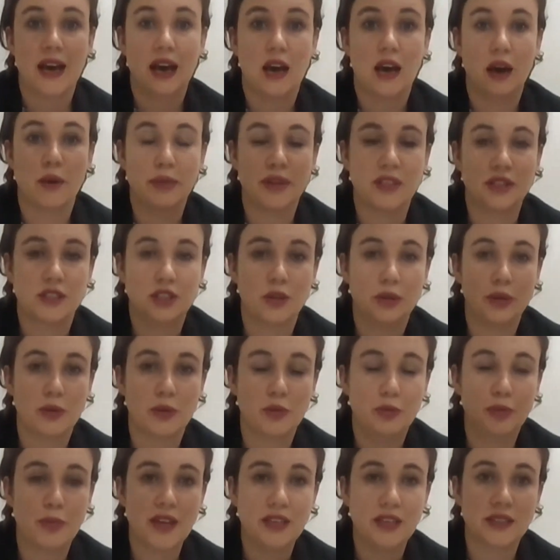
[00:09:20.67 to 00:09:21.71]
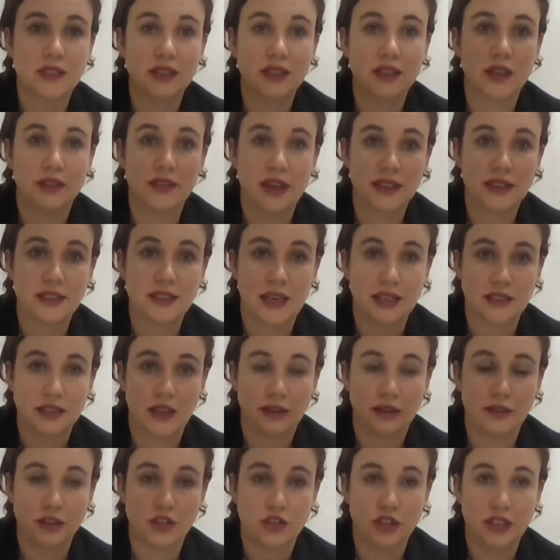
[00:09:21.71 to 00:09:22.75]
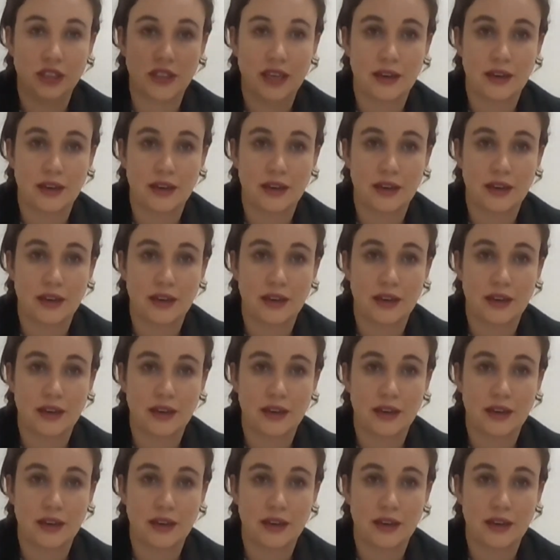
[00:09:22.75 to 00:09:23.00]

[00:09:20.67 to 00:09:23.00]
And so we based on that technology